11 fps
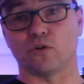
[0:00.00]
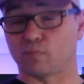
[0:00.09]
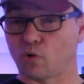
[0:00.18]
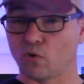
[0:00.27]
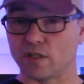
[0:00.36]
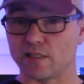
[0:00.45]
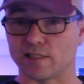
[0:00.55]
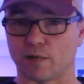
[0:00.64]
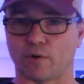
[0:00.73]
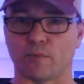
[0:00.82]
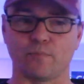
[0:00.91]
your protein
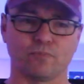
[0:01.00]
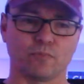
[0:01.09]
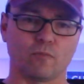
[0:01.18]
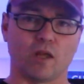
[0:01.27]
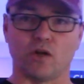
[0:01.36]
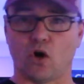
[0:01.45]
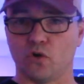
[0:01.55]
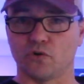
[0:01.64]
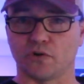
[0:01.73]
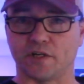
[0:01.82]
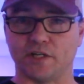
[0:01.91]
skimmer and all
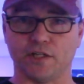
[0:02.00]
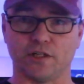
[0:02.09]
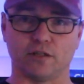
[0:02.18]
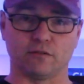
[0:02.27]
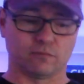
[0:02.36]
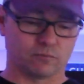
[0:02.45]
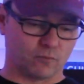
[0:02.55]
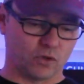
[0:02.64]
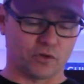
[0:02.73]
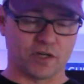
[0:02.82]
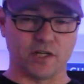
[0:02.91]
your gear,
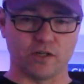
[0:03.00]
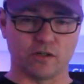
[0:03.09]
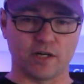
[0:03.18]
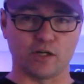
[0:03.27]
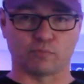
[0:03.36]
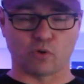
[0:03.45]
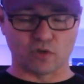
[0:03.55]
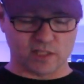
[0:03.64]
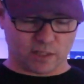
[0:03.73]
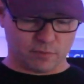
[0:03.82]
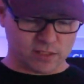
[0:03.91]
your heater and your
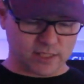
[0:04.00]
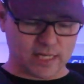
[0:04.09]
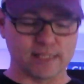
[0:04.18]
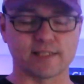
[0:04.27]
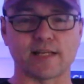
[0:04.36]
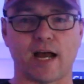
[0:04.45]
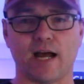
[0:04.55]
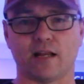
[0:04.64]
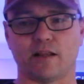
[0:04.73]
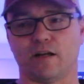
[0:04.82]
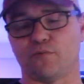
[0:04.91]
protein skimmer is
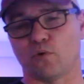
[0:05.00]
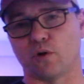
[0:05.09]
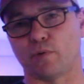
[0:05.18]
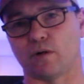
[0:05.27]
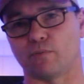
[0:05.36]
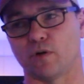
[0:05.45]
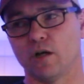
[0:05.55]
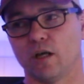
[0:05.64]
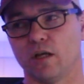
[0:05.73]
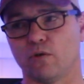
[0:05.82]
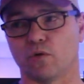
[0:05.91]
inside of it. If
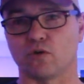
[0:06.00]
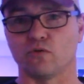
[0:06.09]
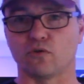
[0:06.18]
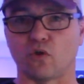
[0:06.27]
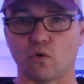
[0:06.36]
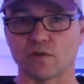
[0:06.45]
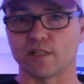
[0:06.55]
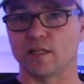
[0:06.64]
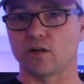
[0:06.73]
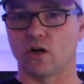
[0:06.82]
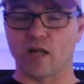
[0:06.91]
you want to do
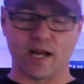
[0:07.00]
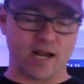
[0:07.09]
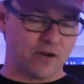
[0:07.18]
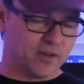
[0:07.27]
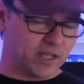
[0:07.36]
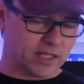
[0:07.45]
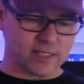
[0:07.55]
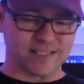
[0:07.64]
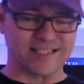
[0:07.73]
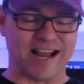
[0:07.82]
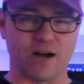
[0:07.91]
dosing and all that, everything
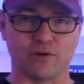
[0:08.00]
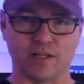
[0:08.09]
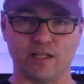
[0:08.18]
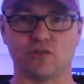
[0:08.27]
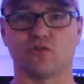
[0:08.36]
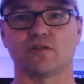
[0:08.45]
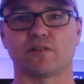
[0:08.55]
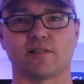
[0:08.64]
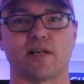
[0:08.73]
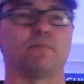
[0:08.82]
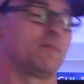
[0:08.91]
is down in your
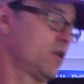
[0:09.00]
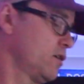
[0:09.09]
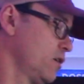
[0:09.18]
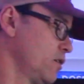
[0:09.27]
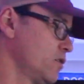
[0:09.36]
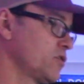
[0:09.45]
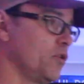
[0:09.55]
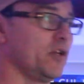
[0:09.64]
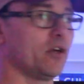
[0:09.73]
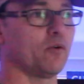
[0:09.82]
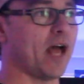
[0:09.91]
sump. So
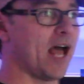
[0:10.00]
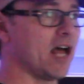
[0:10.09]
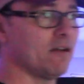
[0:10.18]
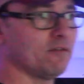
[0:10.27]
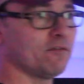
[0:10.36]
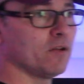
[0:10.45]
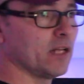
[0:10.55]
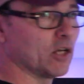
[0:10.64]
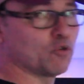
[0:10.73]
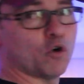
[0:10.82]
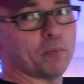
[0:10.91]
you don't have
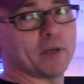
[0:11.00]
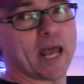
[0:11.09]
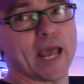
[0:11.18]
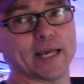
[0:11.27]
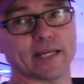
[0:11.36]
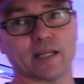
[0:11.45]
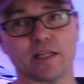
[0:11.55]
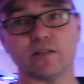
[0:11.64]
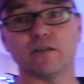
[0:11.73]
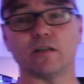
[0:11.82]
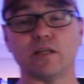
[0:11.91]
equipment
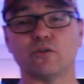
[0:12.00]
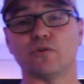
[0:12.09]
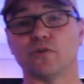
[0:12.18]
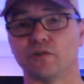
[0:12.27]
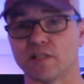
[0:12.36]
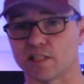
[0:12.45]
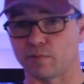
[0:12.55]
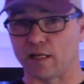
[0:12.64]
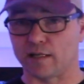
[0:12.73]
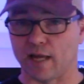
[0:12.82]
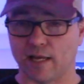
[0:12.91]
hanging into your
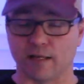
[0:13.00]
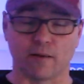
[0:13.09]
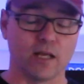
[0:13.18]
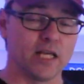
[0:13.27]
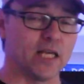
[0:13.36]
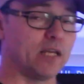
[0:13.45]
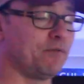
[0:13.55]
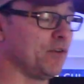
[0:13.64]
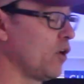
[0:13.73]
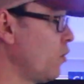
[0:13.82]
display tank. If you